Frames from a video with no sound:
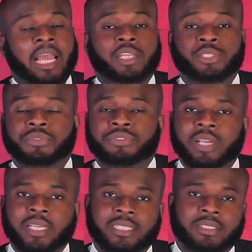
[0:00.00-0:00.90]
So
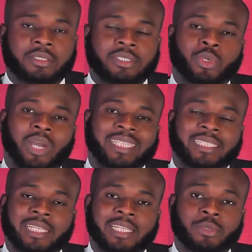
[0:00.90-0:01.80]
far as you are
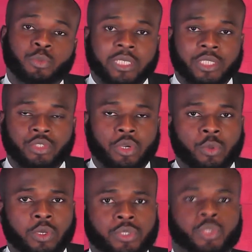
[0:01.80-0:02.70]
dealing with someone,